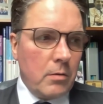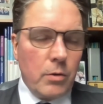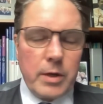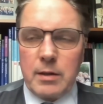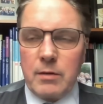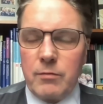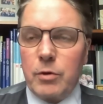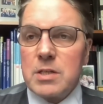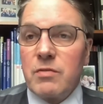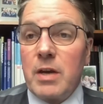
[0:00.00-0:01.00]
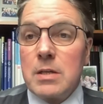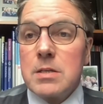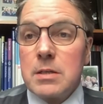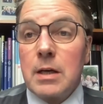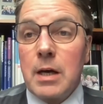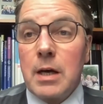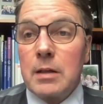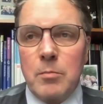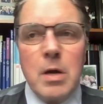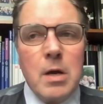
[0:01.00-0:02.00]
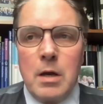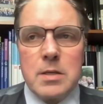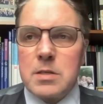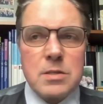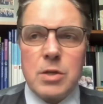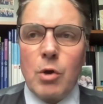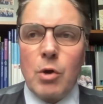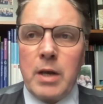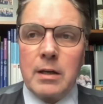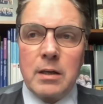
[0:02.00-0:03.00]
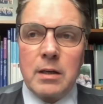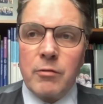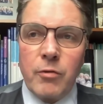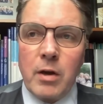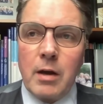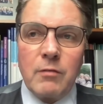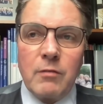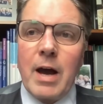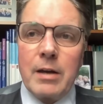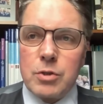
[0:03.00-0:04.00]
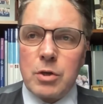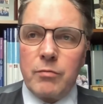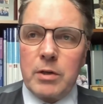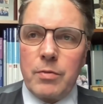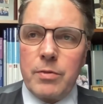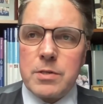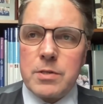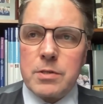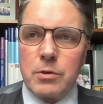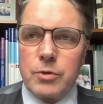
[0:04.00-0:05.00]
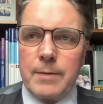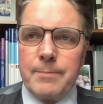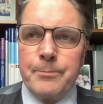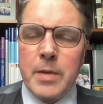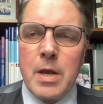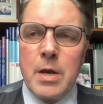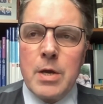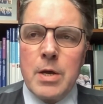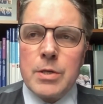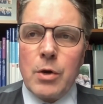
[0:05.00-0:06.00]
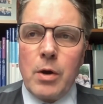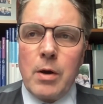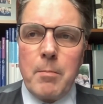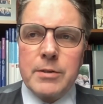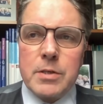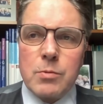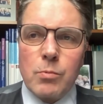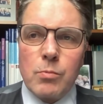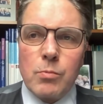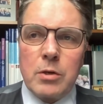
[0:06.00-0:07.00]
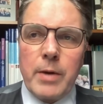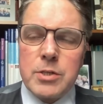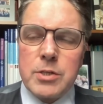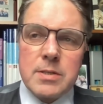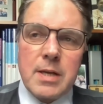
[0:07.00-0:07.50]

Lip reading: look at the vortex veins and cut them. This is no negative advantage of it on the surgery. So Miltos, one question,